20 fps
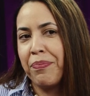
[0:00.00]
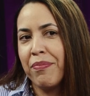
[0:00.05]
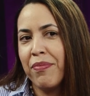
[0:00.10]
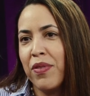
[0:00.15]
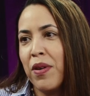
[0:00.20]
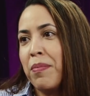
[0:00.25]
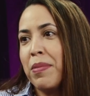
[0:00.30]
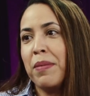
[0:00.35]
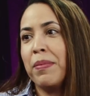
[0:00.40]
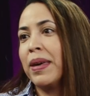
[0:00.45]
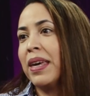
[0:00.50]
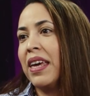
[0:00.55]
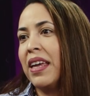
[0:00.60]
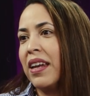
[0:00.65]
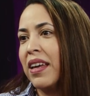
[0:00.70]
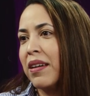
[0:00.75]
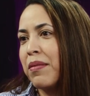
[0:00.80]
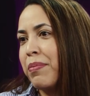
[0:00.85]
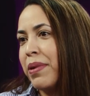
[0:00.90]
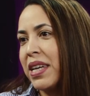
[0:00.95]
from the
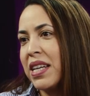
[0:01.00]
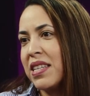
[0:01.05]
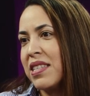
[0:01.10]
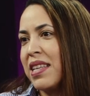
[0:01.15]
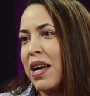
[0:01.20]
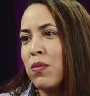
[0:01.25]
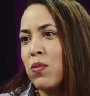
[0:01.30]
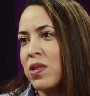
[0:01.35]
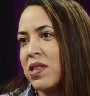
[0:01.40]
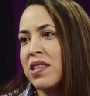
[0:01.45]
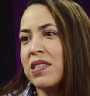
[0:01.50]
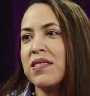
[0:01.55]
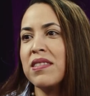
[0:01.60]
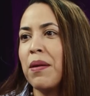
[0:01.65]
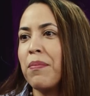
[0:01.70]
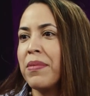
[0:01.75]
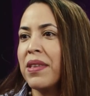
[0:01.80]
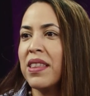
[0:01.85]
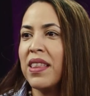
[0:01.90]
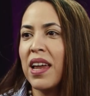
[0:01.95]
beginning, because that wasn't
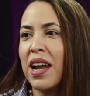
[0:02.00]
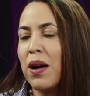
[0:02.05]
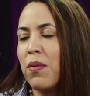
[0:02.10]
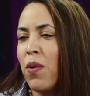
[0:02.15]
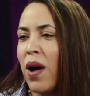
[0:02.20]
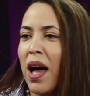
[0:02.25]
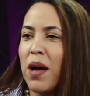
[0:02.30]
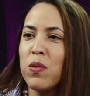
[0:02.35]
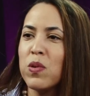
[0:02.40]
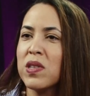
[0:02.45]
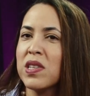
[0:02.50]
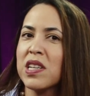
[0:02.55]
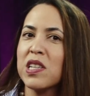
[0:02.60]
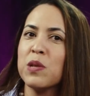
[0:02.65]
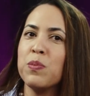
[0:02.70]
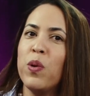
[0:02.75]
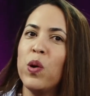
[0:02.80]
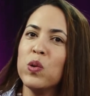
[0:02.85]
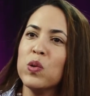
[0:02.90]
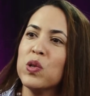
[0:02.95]
something that I was
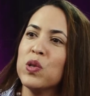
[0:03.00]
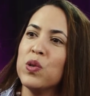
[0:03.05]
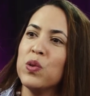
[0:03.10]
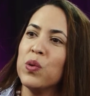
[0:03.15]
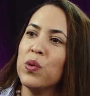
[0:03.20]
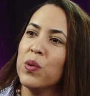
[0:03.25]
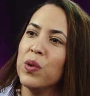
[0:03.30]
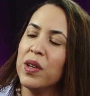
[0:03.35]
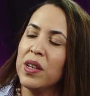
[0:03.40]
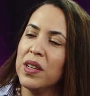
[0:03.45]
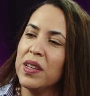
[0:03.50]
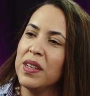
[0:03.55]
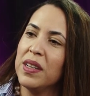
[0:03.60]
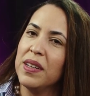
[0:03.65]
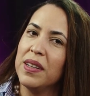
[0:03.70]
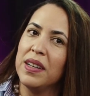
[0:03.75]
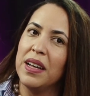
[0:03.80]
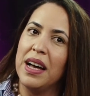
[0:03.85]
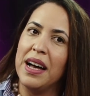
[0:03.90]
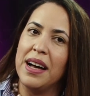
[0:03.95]
exposed to
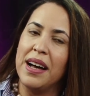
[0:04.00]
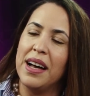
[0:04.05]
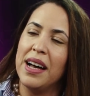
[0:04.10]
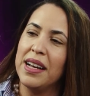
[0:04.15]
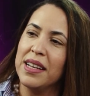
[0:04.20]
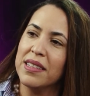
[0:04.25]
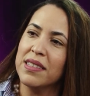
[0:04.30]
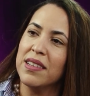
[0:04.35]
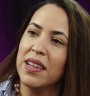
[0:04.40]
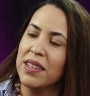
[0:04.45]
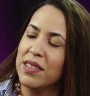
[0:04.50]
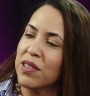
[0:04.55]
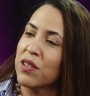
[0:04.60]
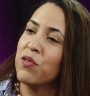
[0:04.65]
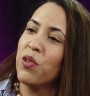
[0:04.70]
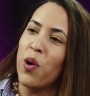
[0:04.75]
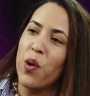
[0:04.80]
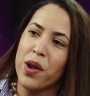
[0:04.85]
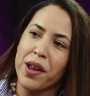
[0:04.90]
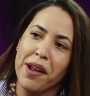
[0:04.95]
as
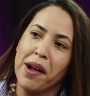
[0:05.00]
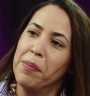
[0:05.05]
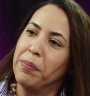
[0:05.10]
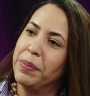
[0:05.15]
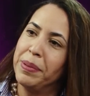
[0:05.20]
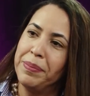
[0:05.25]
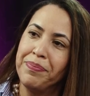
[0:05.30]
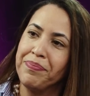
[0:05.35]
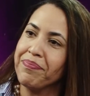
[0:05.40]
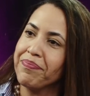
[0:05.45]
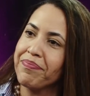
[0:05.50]
growing up.